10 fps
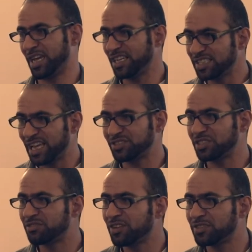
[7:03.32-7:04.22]

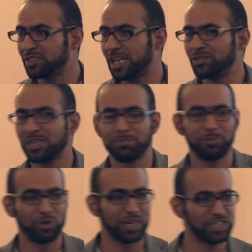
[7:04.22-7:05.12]
850,000
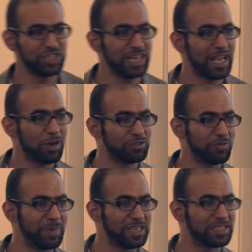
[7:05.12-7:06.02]
population out
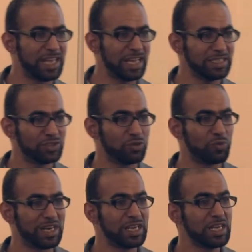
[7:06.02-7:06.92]
of Palestine. So uh,